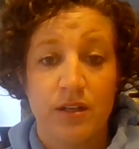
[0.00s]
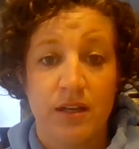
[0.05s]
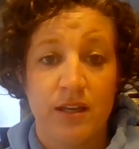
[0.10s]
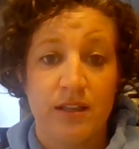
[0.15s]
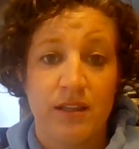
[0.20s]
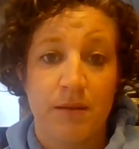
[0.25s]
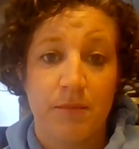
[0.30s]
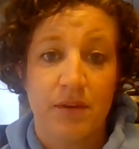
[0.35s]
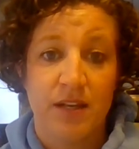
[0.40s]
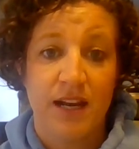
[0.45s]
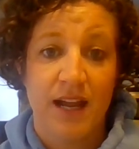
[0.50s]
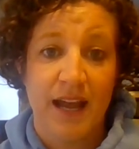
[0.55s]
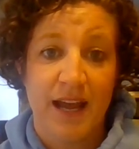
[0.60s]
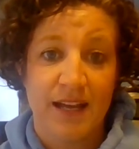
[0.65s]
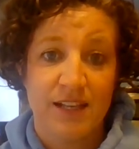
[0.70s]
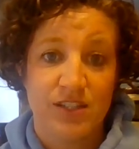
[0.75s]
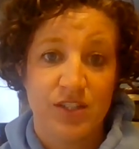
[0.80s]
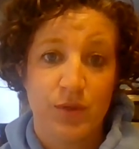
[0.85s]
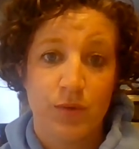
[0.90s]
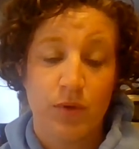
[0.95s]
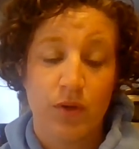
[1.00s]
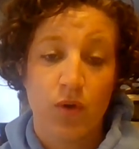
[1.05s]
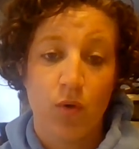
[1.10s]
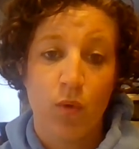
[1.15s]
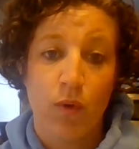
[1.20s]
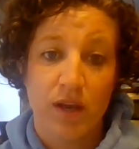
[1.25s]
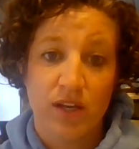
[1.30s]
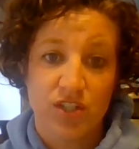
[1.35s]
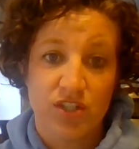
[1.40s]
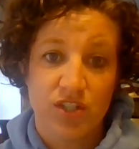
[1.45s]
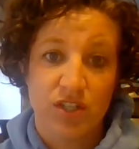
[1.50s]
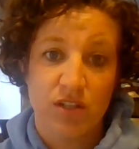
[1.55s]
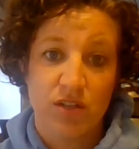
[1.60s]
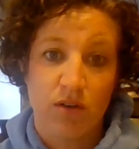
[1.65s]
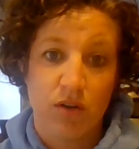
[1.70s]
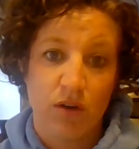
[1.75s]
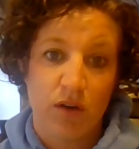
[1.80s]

and then I'm going to ask you a question